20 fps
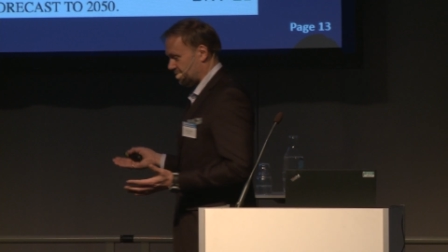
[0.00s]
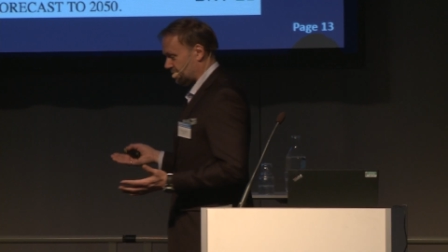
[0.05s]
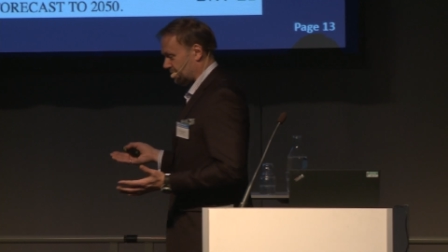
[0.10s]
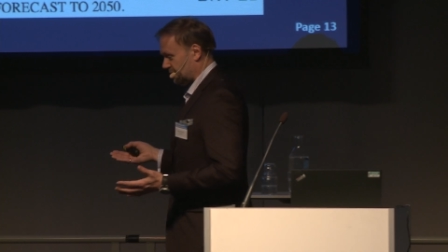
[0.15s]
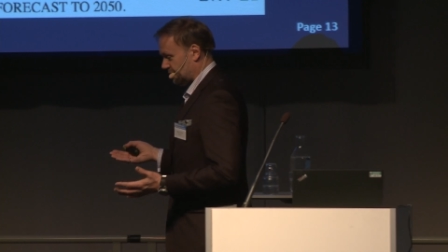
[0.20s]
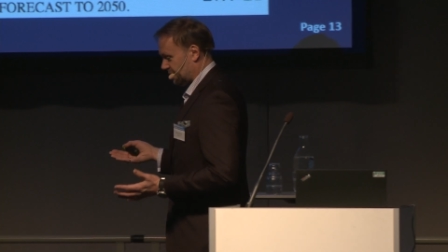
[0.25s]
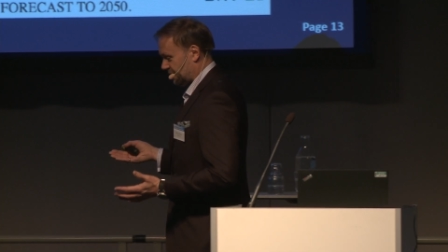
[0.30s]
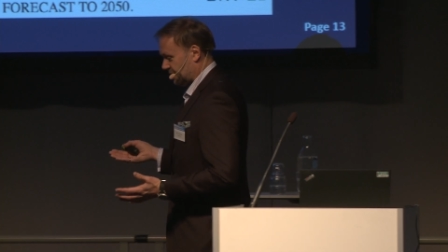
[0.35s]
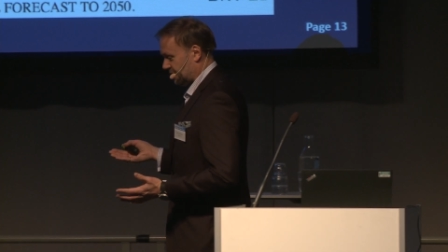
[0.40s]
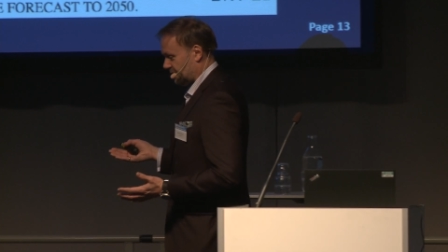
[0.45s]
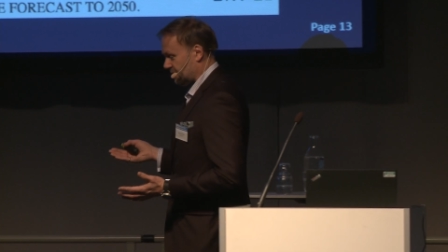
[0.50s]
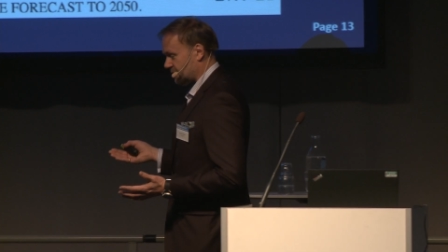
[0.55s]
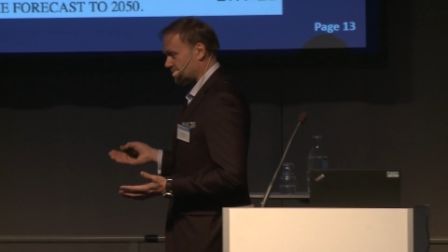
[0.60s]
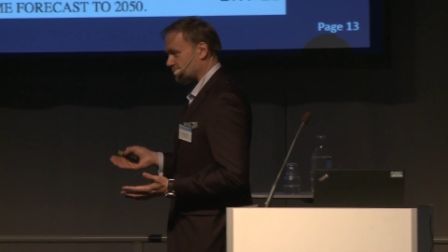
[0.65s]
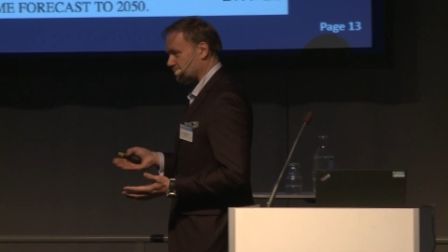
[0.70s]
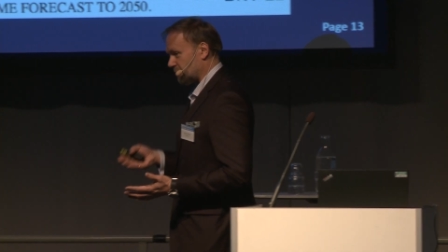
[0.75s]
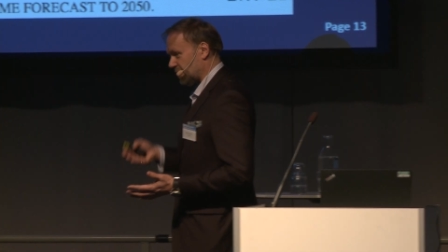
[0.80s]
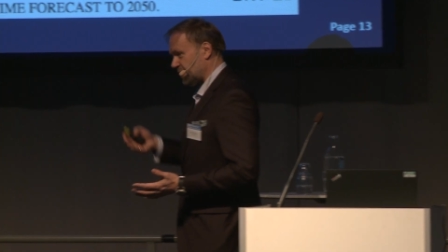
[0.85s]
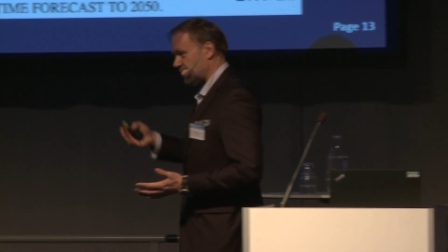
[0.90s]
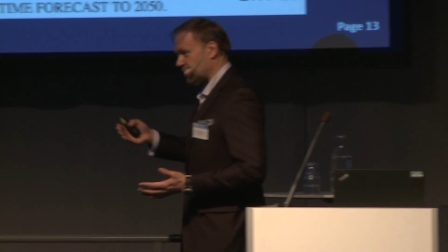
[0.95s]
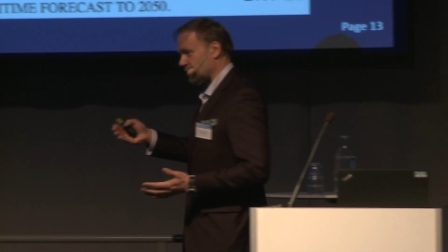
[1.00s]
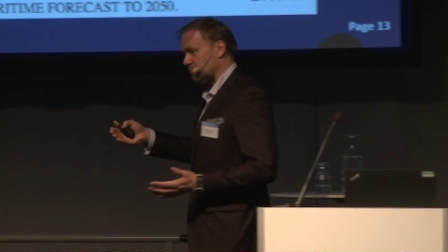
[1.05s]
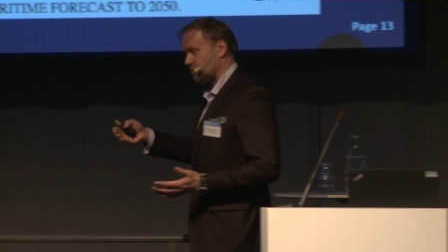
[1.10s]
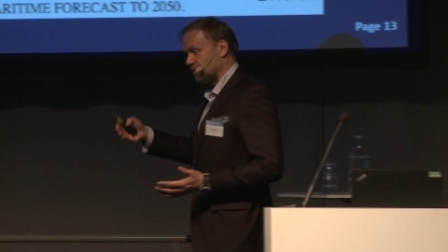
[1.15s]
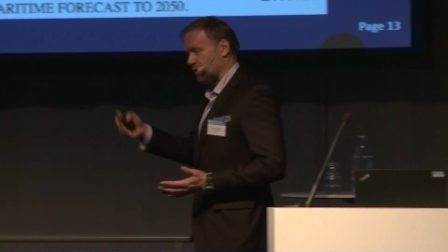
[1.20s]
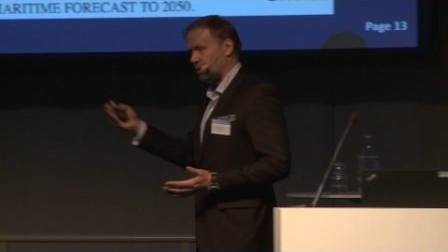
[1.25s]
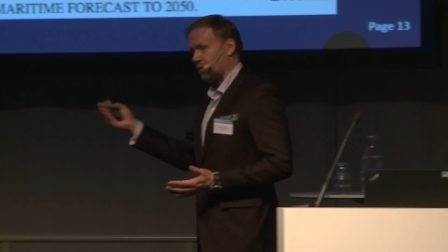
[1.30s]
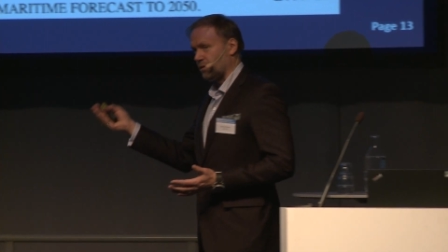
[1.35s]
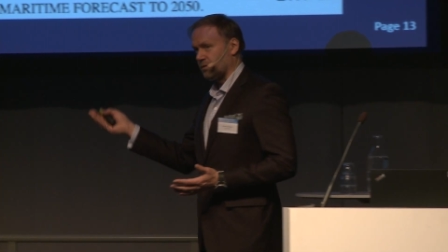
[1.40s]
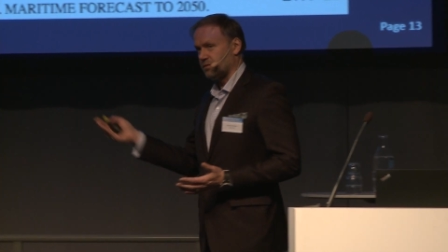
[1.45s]
in the medium
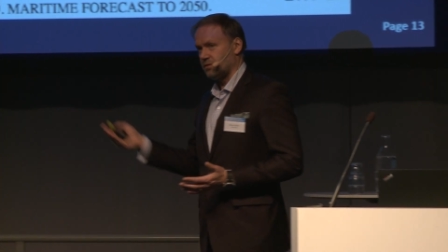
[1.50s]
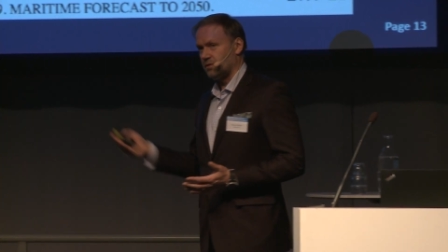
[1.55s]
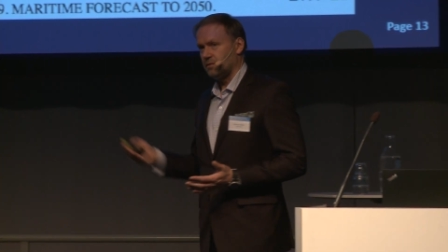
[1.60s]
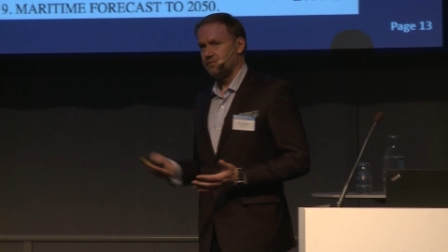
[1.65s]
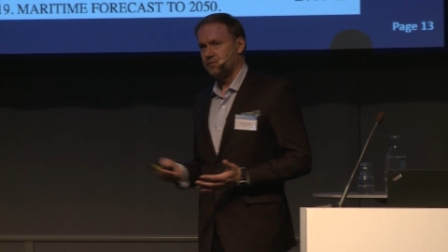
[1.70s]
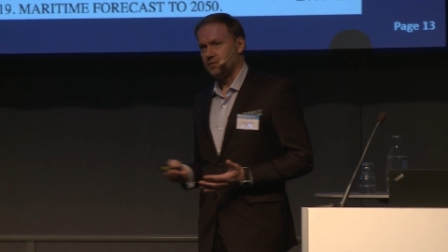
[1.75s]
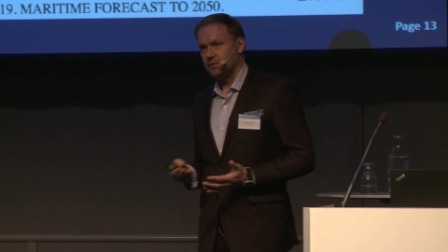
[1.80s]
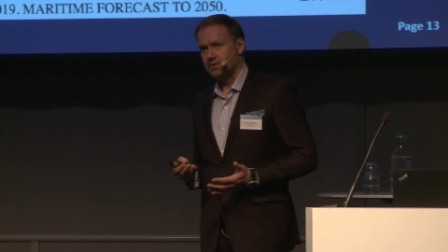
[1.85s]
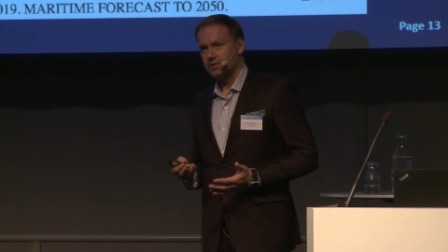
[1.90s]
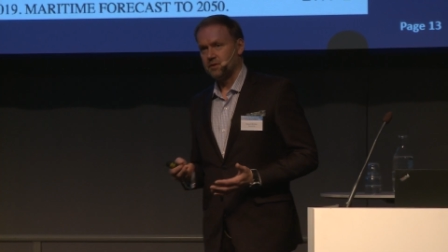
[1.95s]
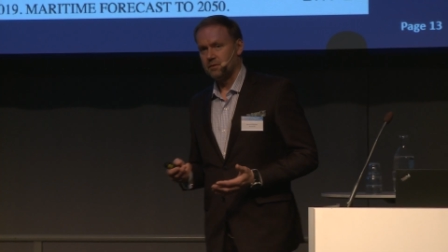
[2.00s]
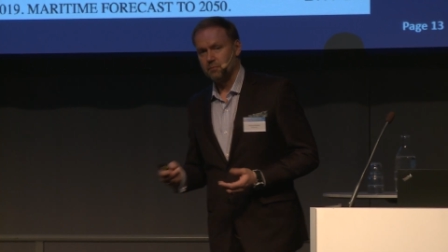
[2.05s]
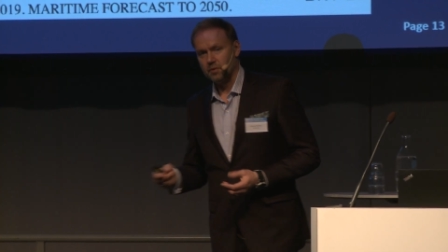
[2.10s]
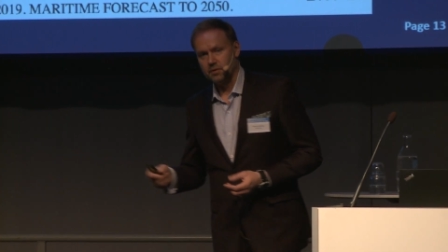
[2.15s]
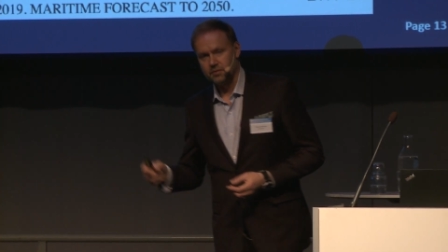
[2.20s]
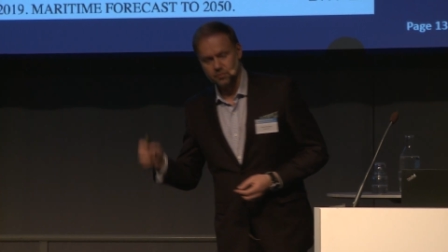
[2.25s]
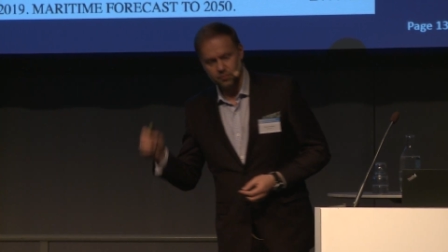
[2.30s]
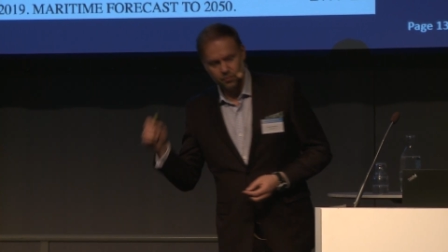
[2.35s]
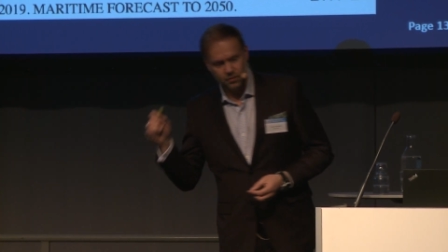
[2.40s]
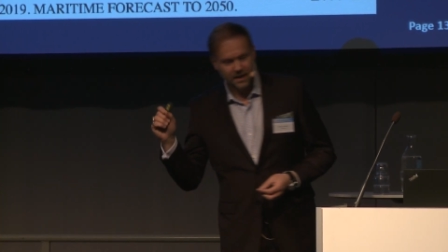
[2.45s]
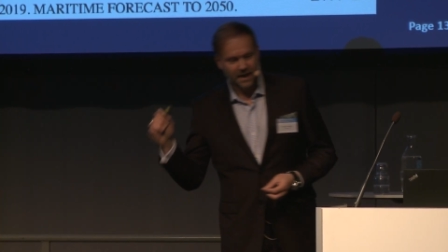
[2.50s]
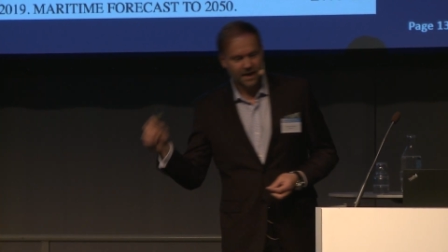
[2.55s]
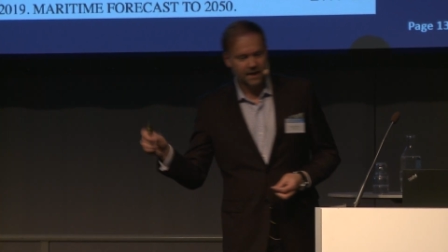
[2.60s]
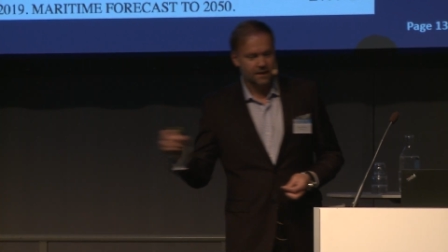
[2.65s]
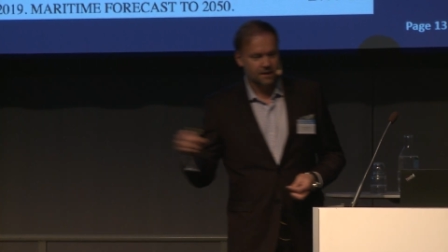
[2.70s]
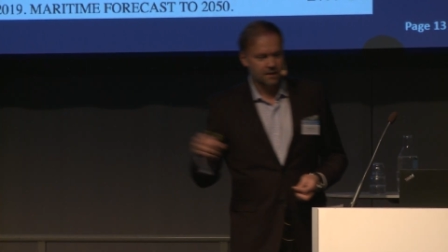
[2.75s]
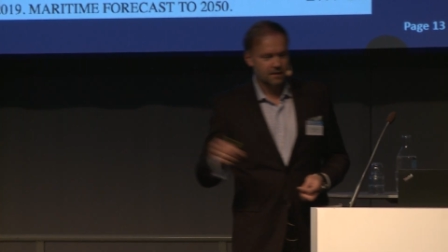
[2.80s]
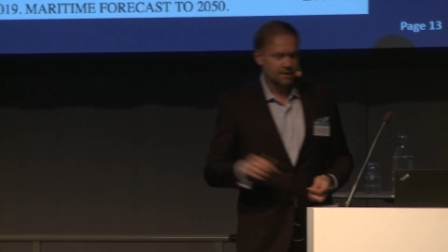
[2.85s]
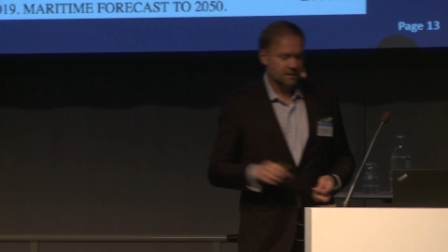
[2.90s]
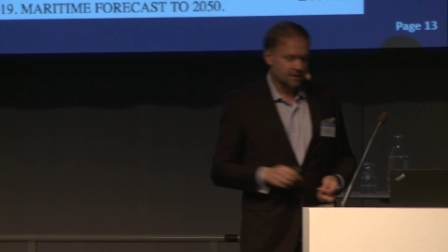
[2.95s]
to long-term future, but
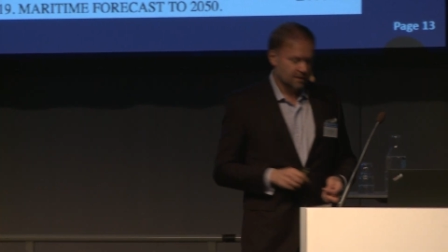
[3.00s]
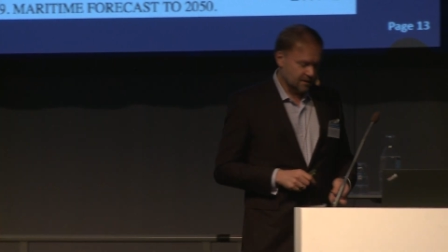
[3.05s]
today